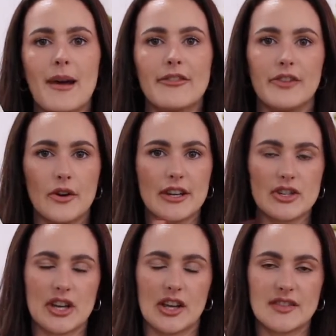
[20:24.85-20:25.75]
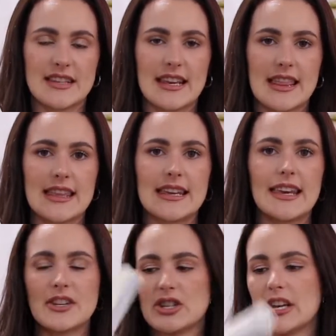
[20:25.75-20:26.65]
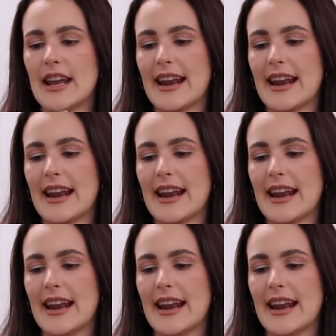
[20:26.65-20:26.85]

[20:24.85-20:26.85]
my floating shelves in the kitchen.